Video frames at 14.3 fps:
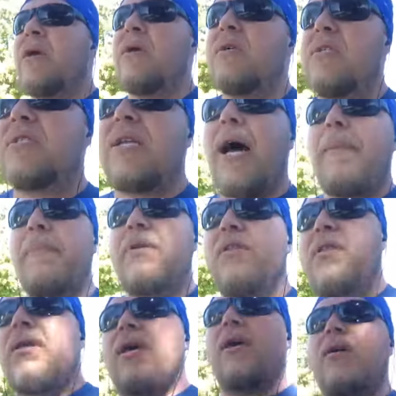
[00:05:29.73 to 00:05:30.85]
stop and
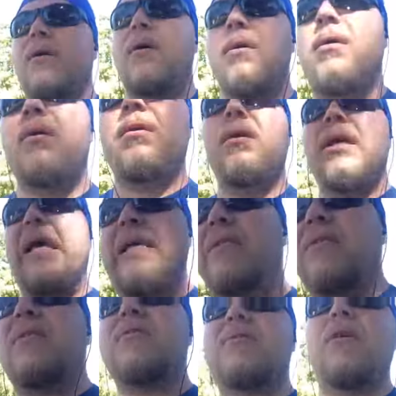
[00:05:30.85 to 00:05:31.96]
think, is
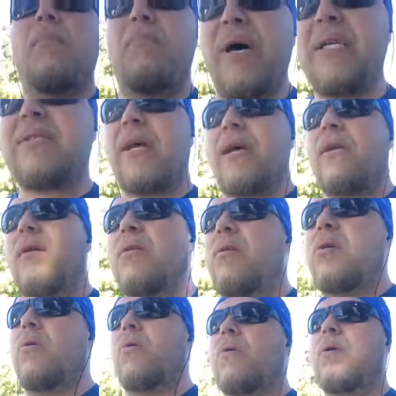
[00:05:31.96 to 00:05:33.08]
this the best I can
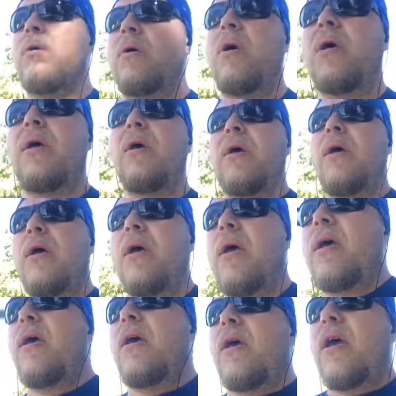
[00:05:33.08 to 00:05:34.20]
do?
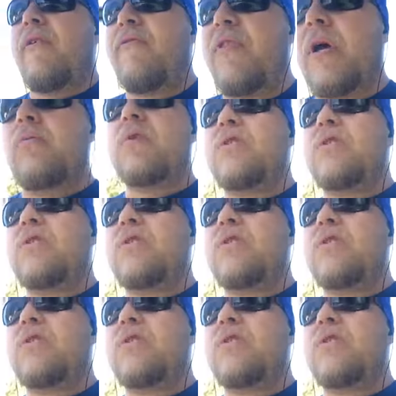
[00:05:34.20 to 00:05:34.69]
If there was